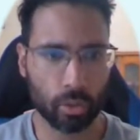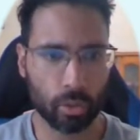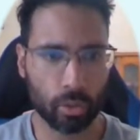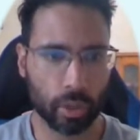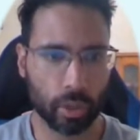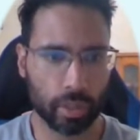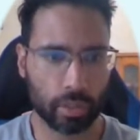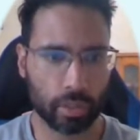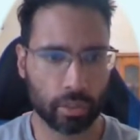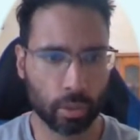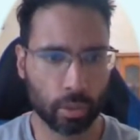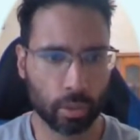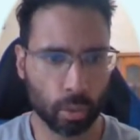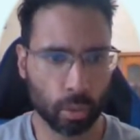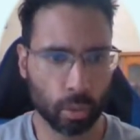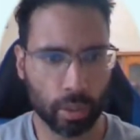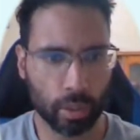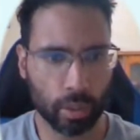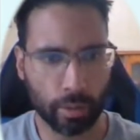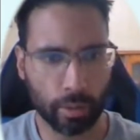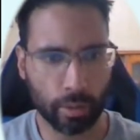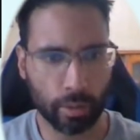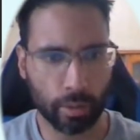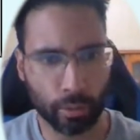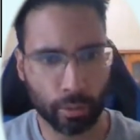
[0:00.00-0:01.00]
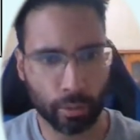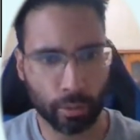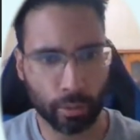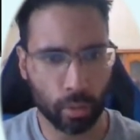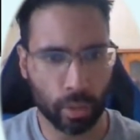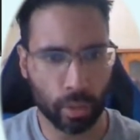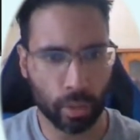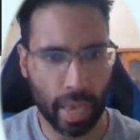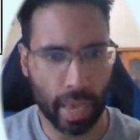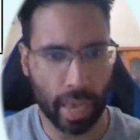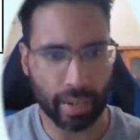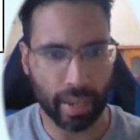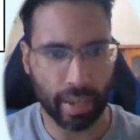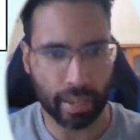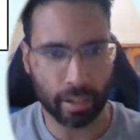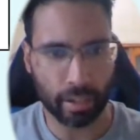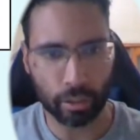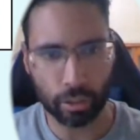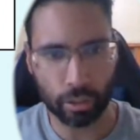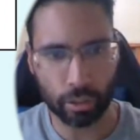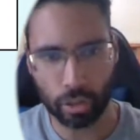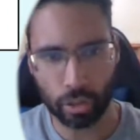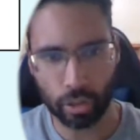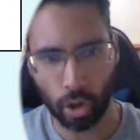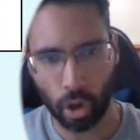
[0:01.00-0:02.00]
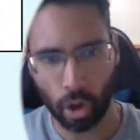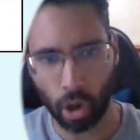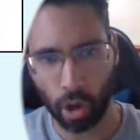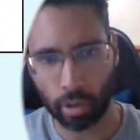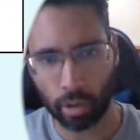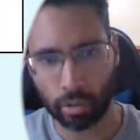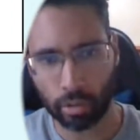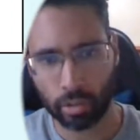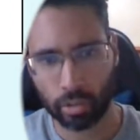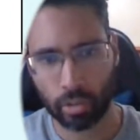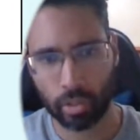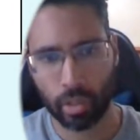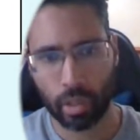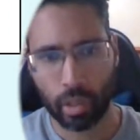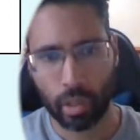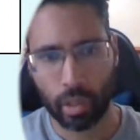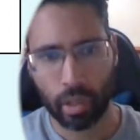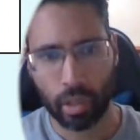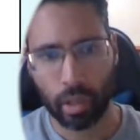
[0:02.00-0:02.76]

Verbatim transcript: you know, excluding food and energy costs,